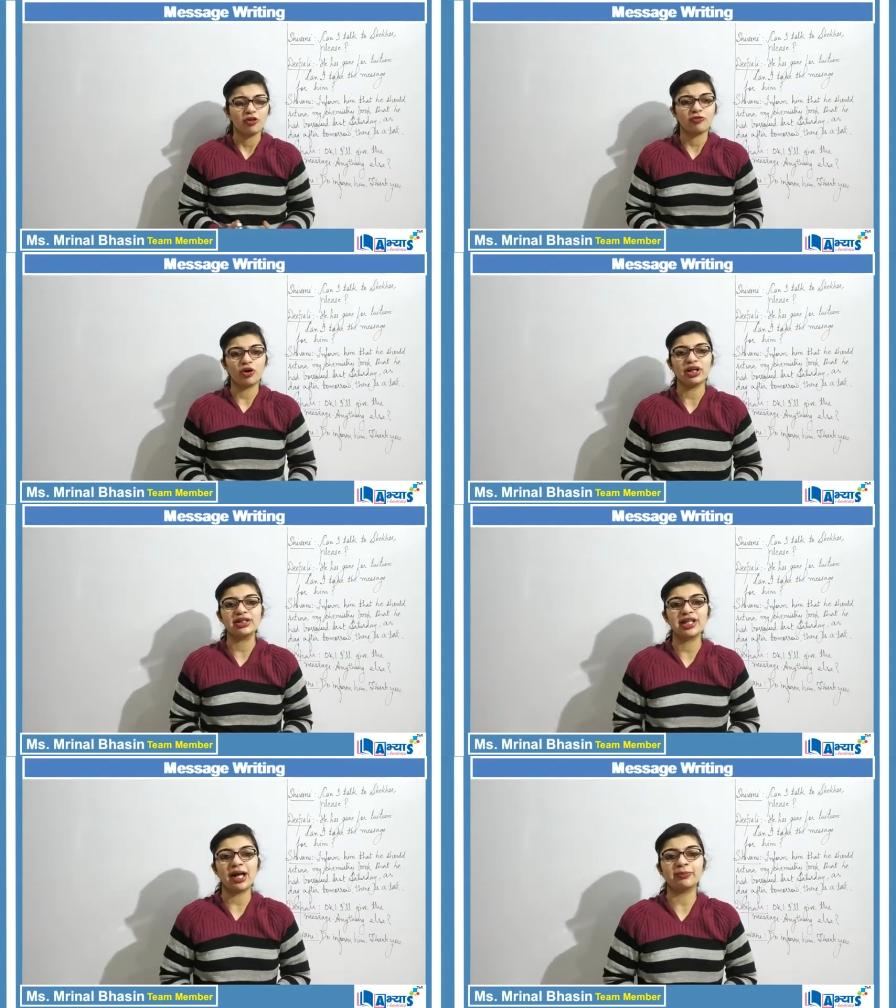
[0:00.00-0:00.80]
For
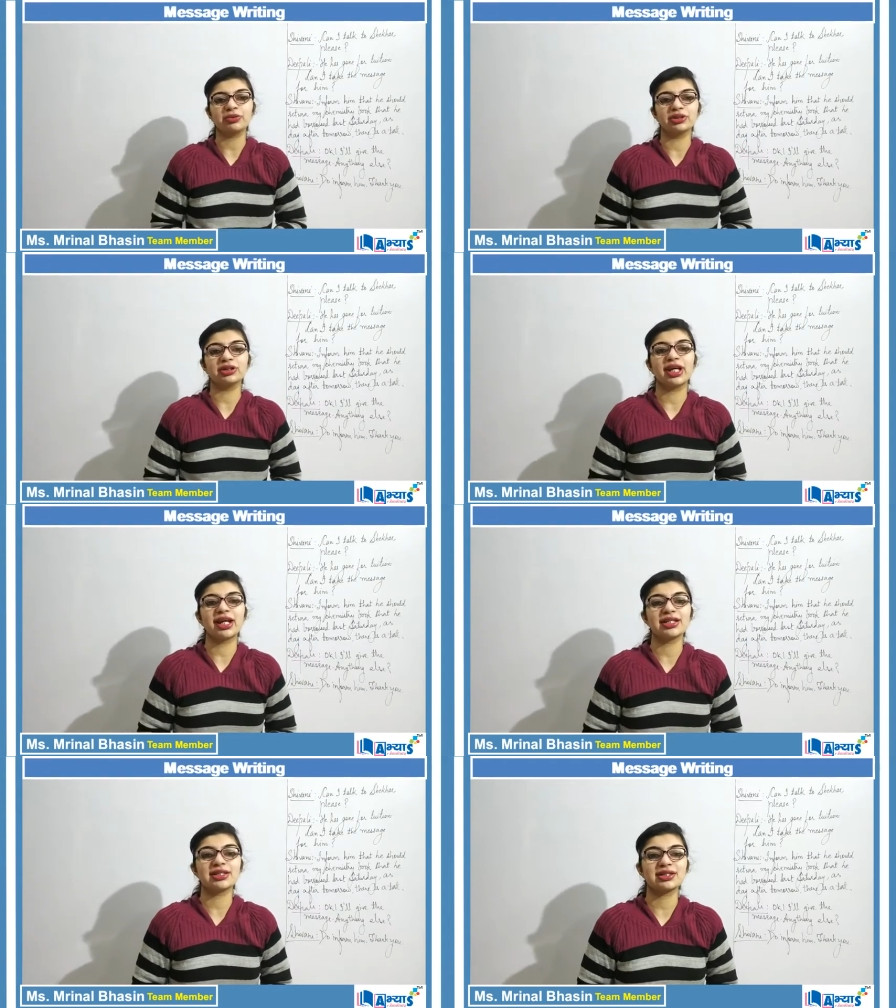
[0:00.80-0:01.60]
example,
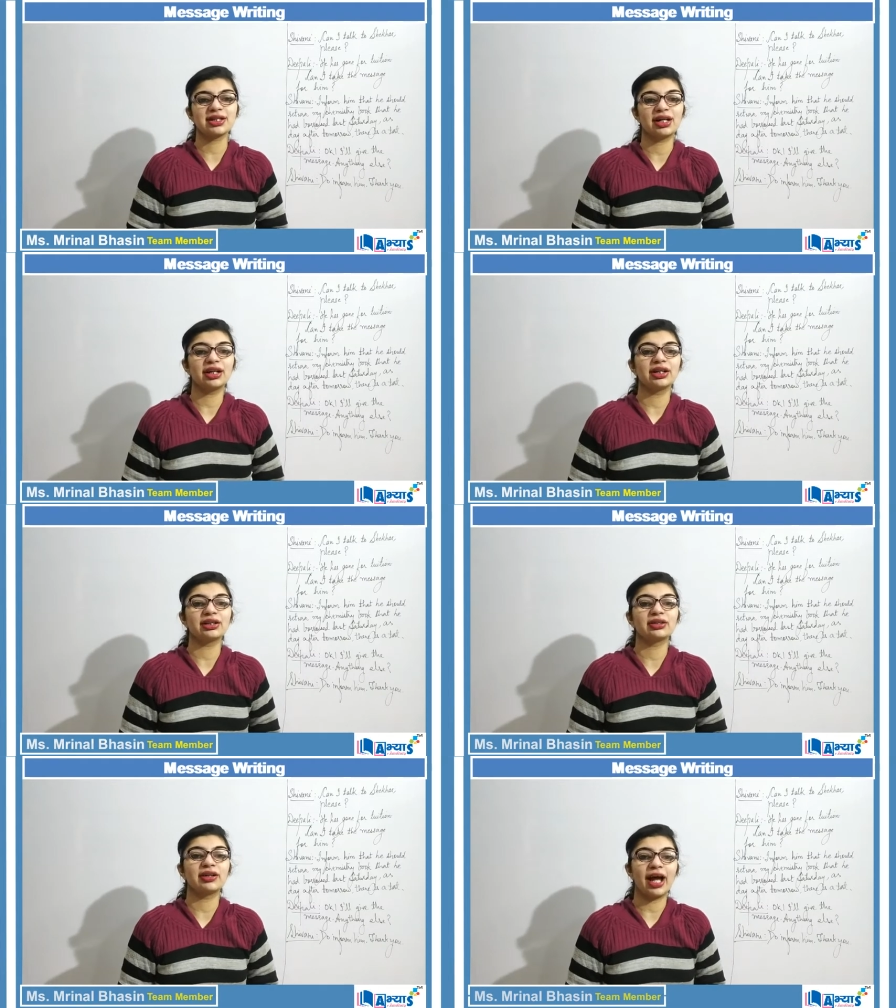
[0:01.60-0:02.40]
there's
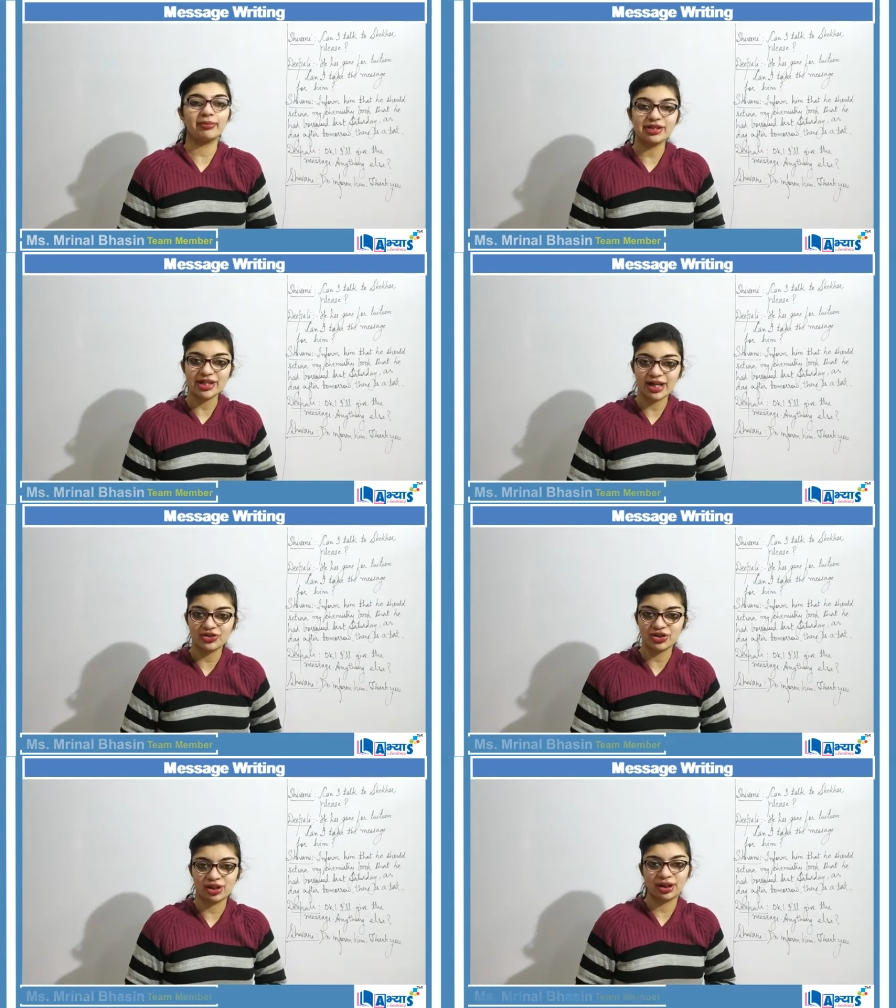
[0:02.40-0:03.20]
a grammar
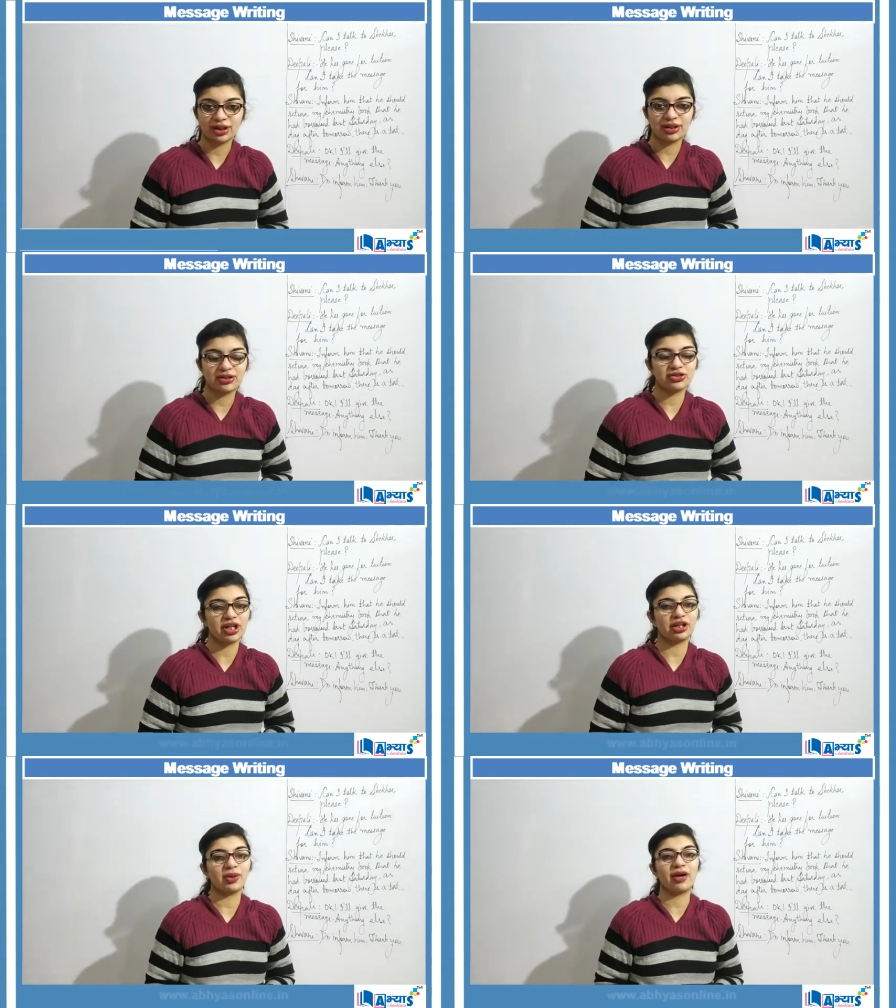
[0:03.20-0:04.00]
section in English,
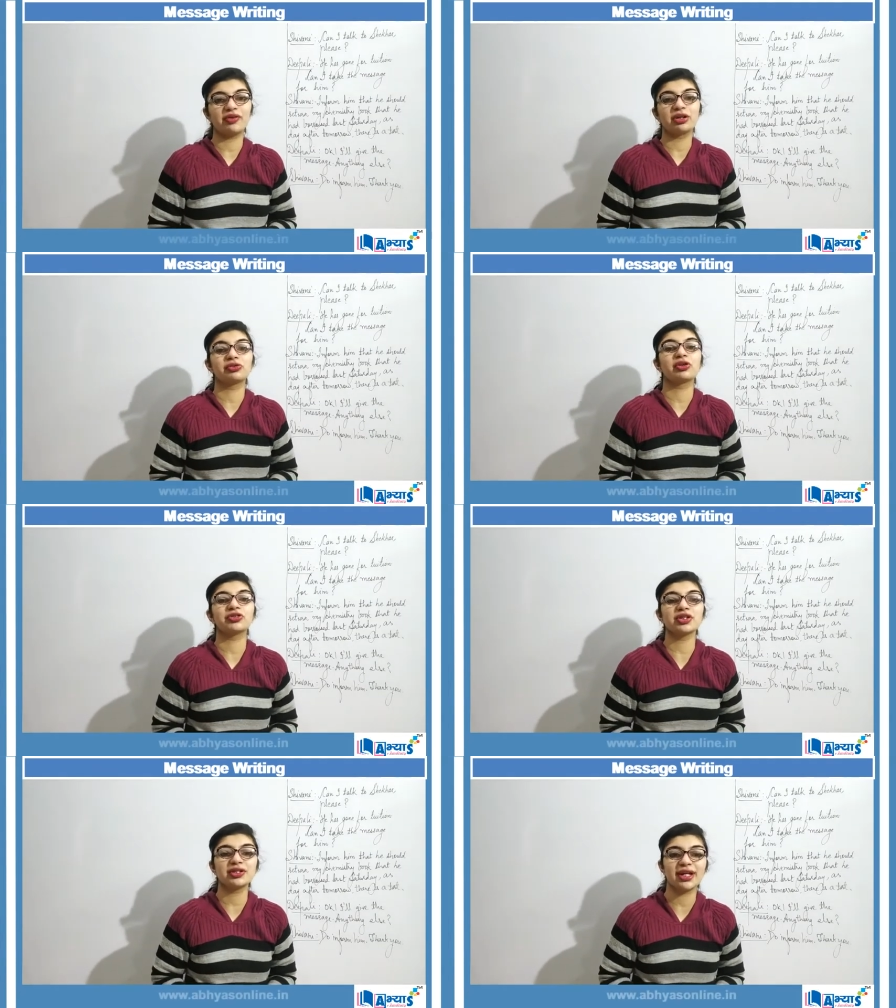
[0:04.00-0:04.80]
then you have a
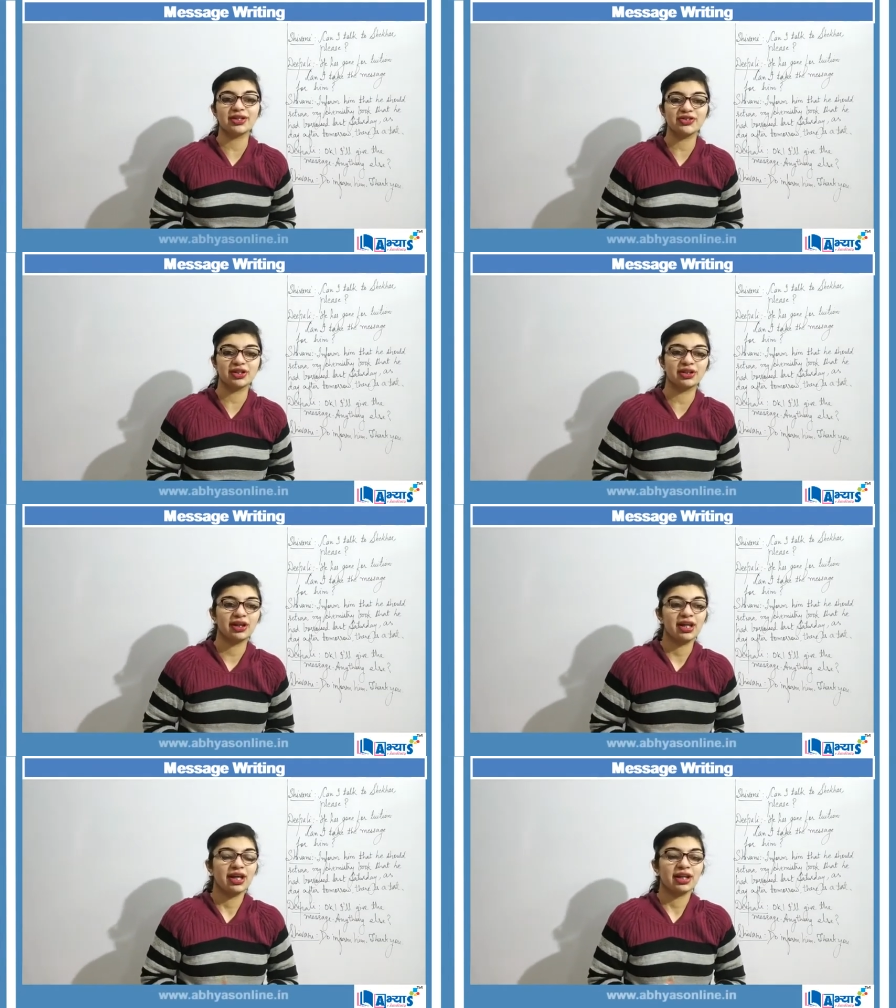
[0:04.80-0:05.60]
literature section,
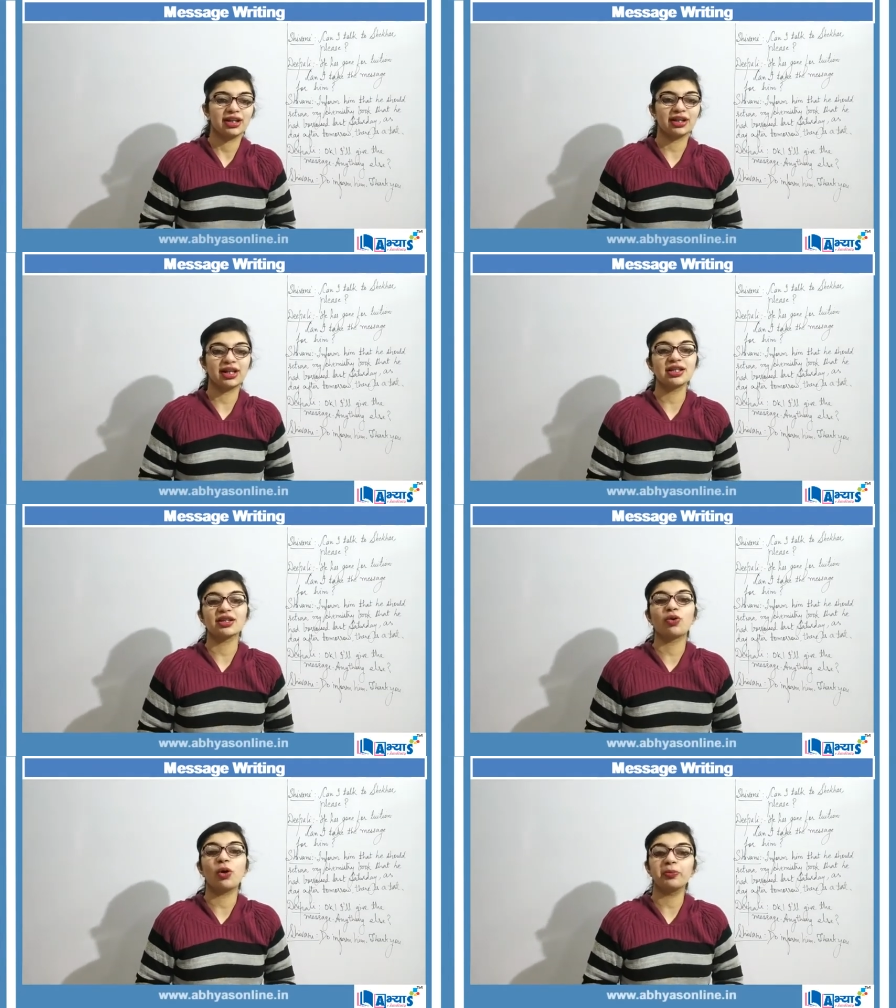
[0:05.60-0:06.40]
then there's
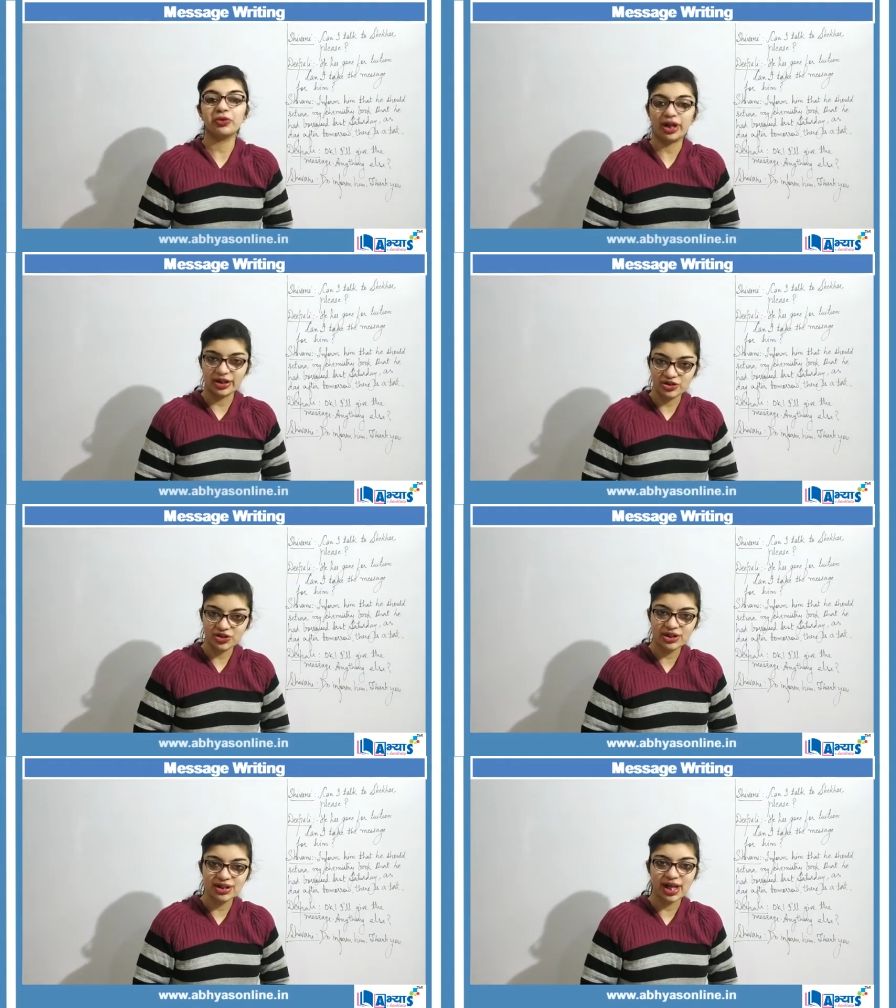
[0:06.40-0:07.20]
a
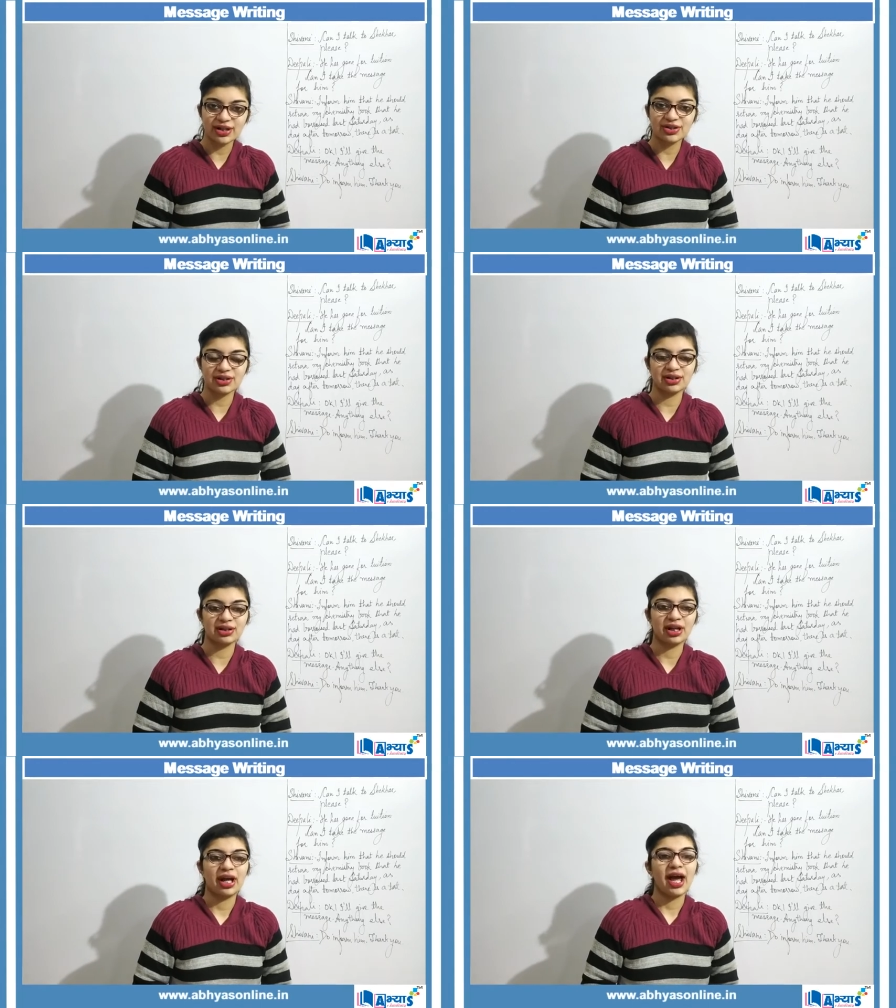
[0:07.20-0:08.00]
comprehension section,